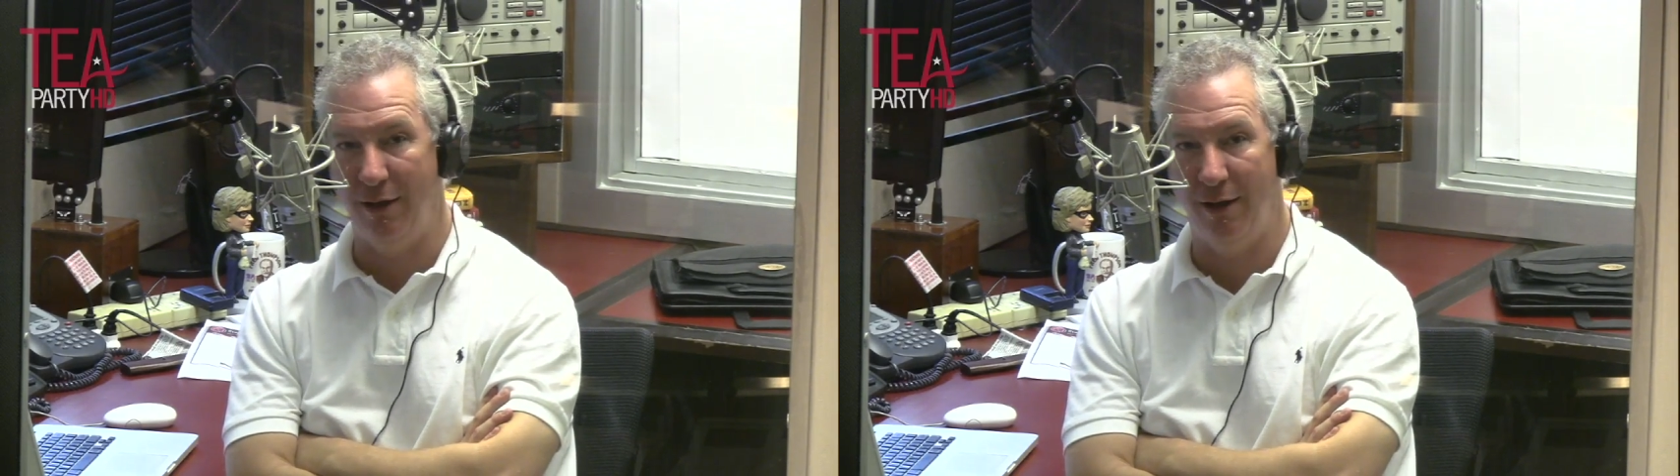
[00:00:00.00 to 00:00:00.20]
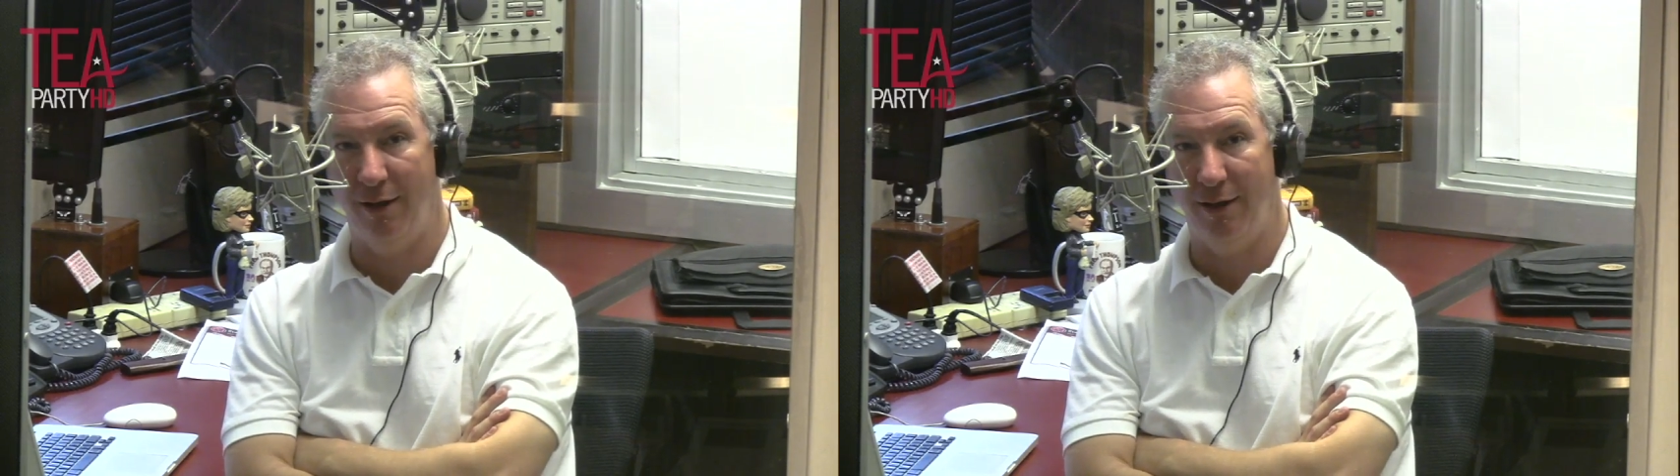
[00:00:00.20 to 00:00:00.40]

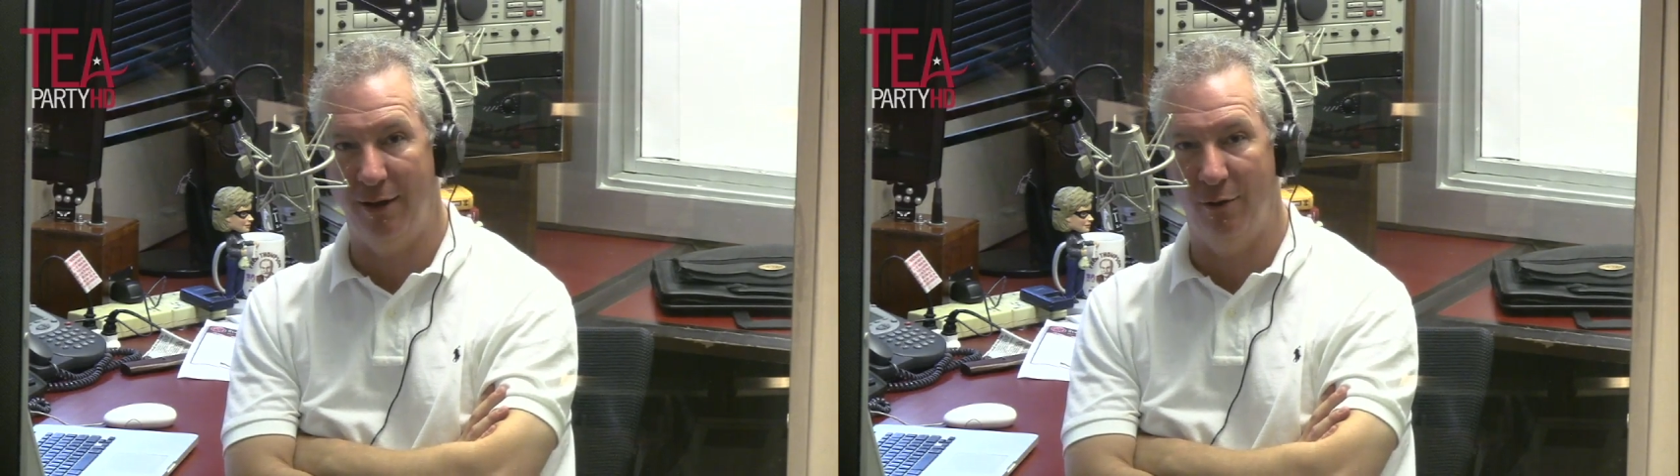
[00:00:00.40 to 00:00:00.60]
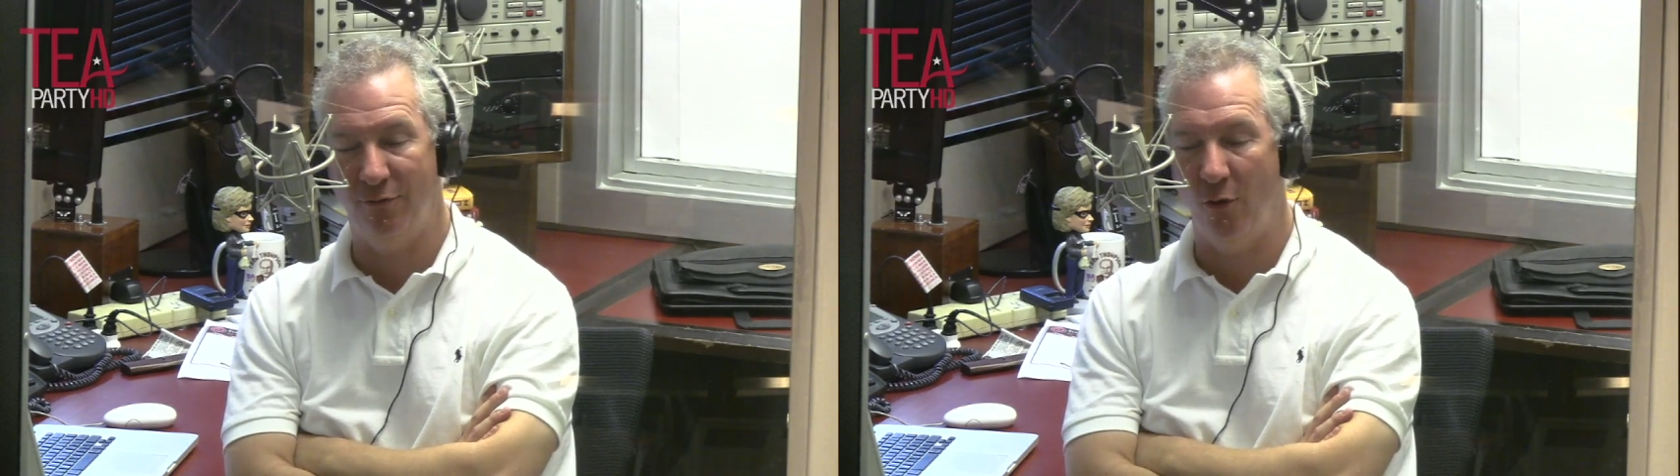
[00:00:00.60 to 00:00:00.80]
and
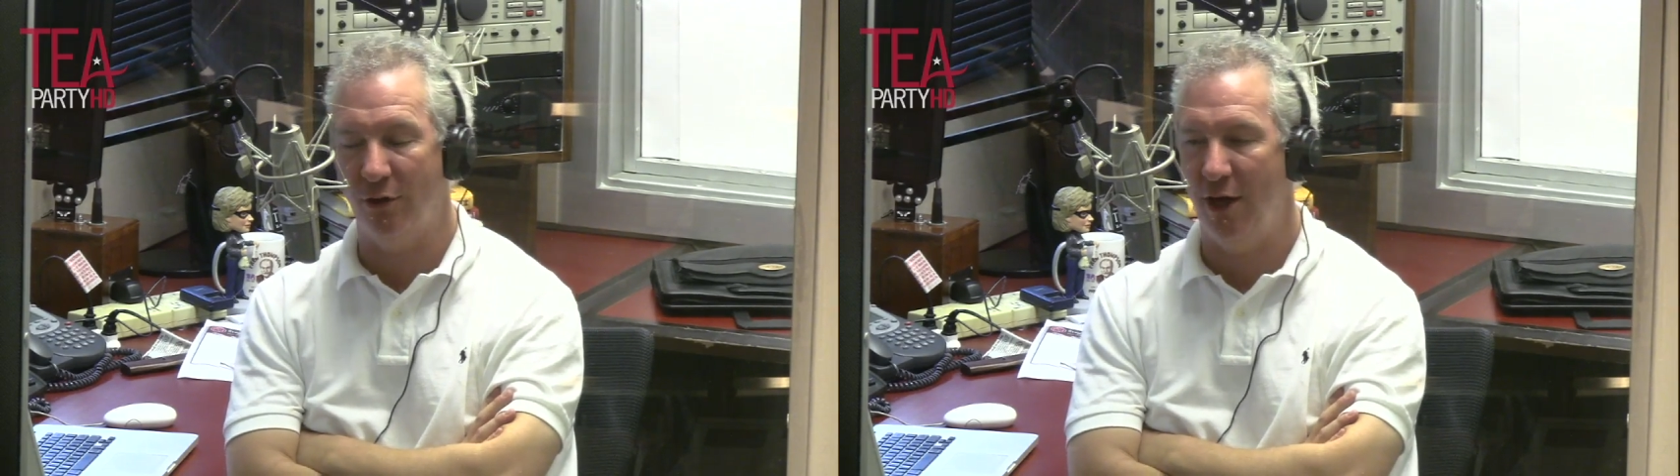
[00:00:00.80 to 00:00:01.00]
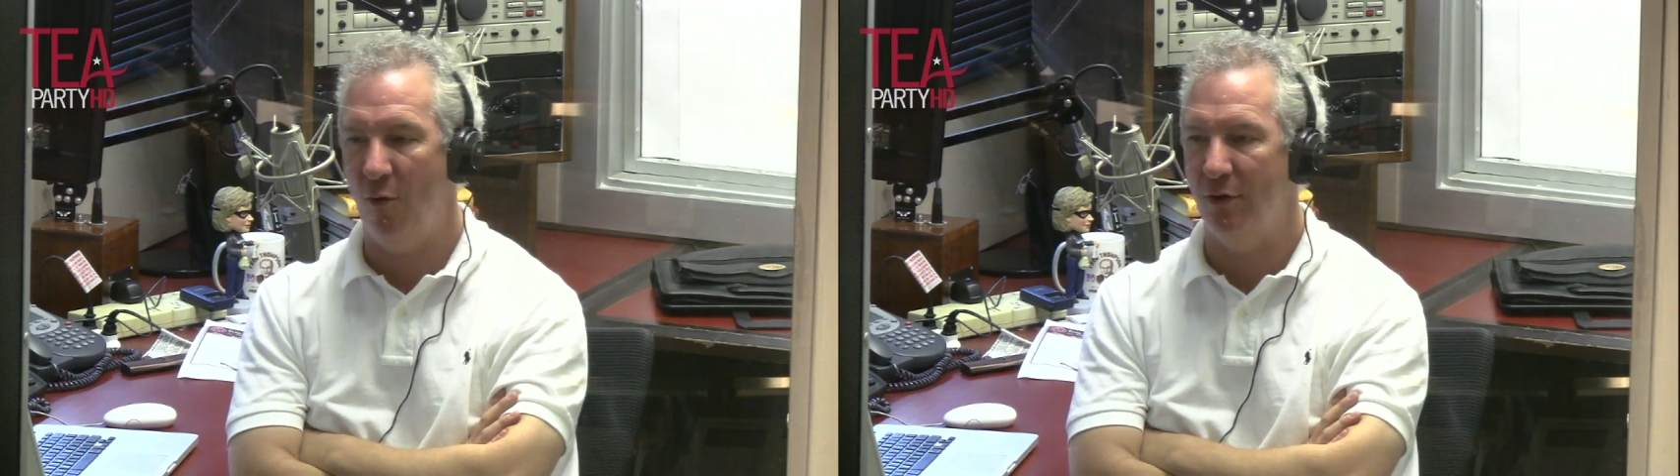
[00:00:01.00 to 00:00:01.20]
getting those
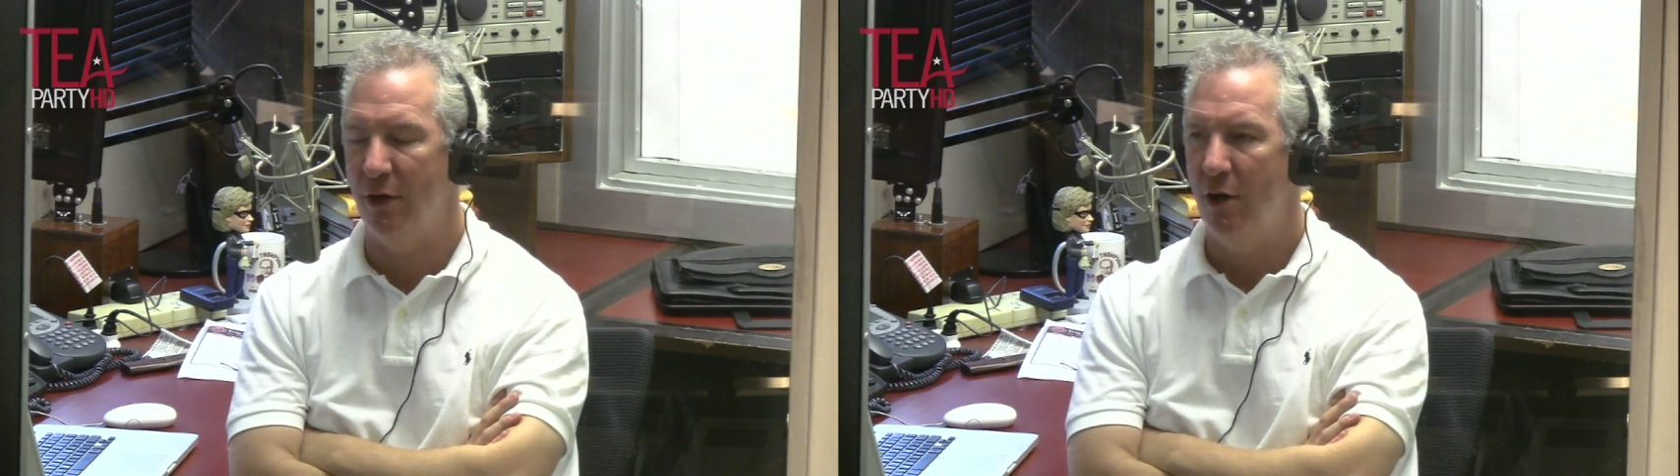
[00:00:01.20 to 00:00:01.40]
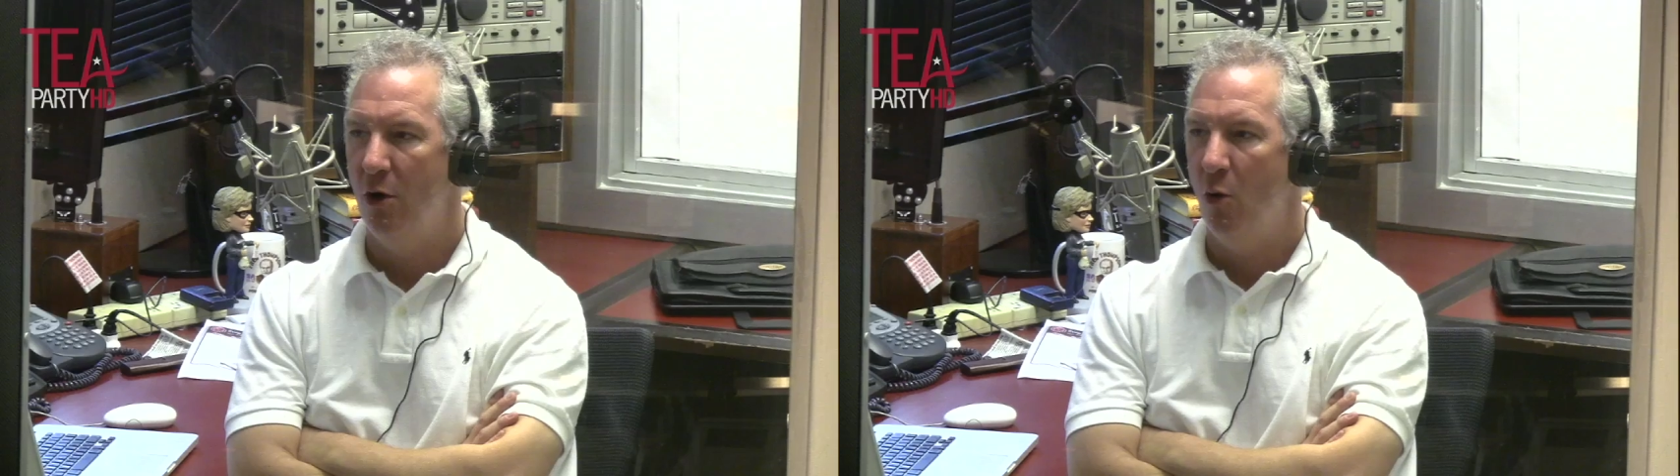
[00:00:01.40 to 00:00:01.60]
folks to help us.